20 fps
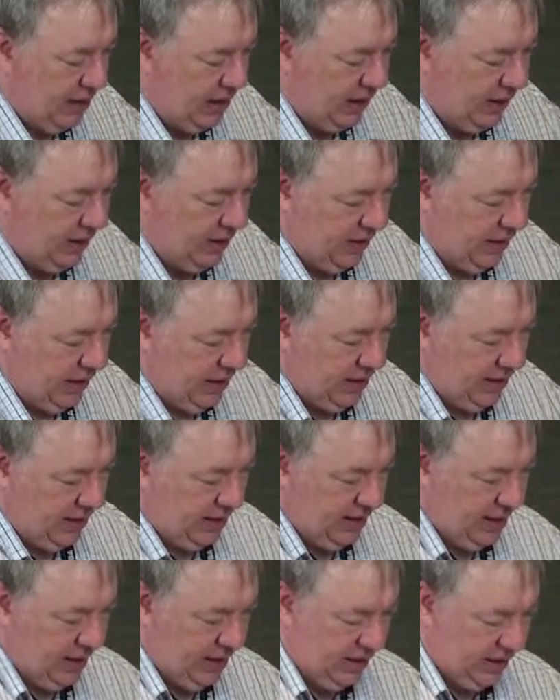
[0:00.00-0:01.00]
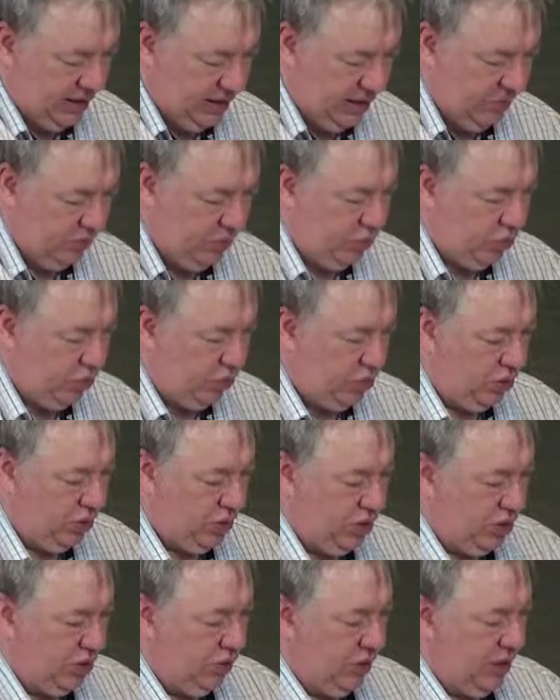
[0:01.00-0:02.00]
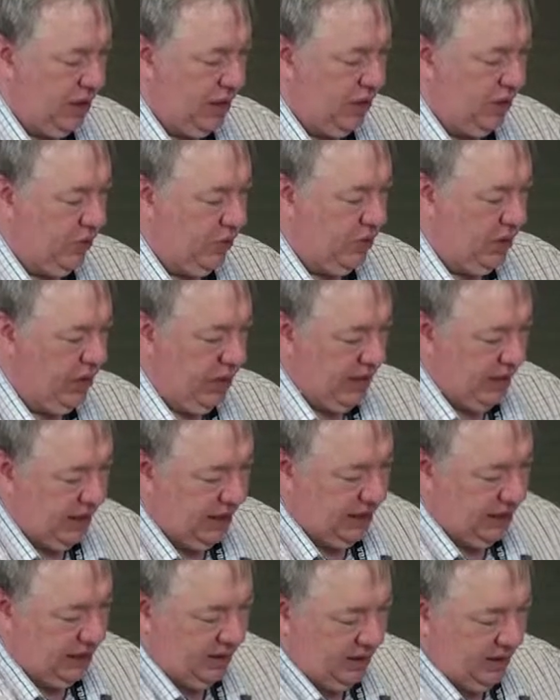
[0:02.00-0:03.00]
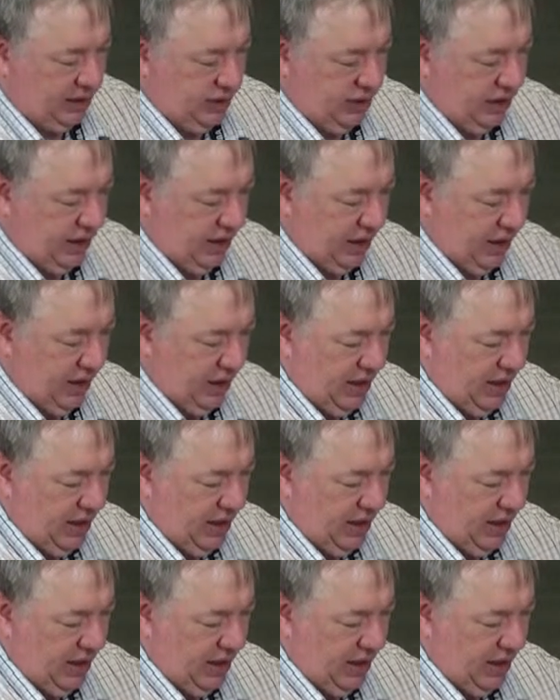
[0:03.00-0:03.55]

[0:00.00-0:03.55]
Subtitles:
and then the next step we would want to do now is literally